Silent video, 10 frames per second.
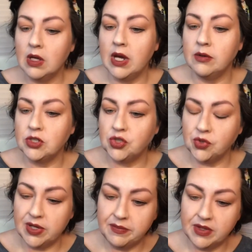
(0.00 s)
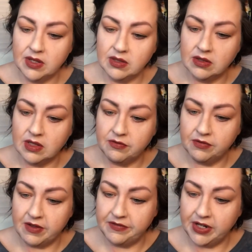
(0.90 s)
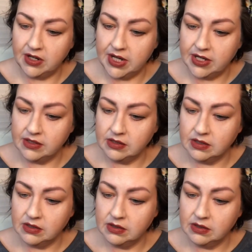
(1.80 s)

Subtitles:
the fluffier end.